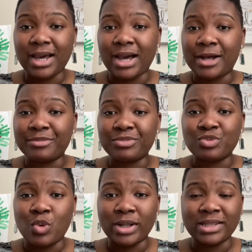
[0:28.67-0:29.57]
Um,
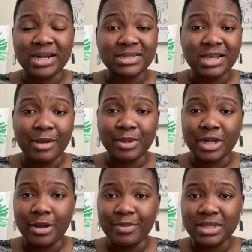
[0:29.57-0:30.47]
one that is coming
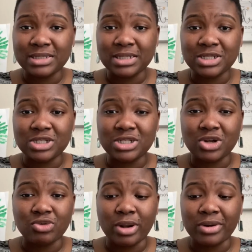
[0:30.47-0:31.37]
up is in
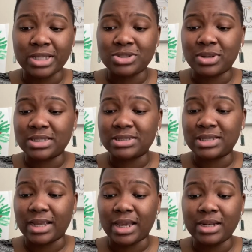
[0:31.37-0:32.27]
January
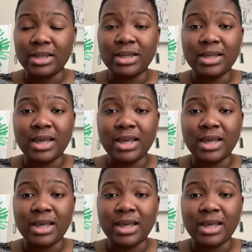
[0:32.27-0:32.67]
22nd